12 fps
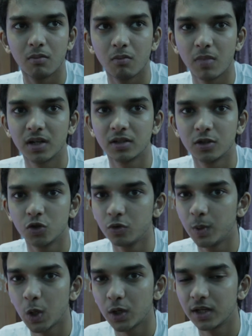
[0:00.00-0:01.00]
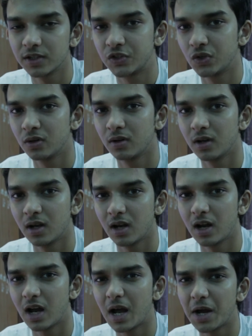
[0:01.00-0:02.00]
But to be honest,
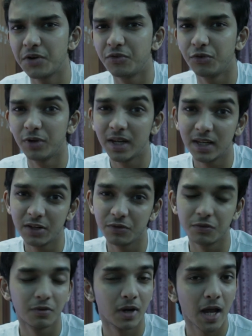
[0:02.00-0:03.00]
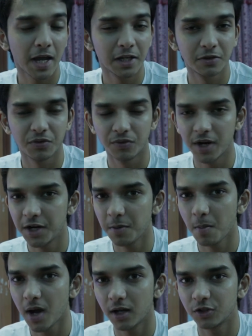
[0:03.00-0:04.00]
I really like very
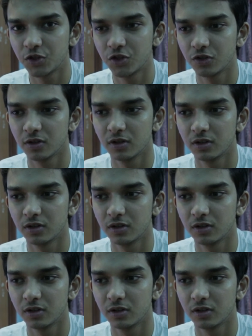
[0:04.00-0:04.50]
much